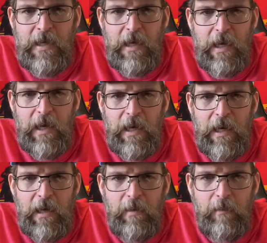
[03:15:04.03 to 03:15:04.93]

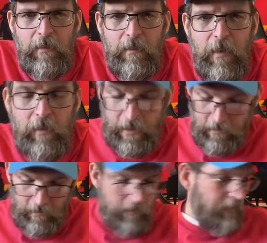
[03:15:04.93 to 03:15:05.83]
Okay,
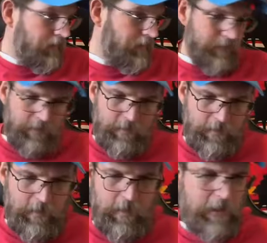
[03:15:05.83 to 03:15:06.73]

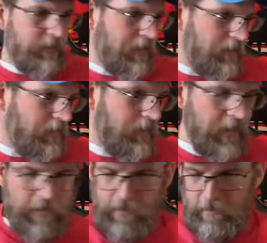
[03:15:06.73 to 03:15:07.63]
so I got two things here.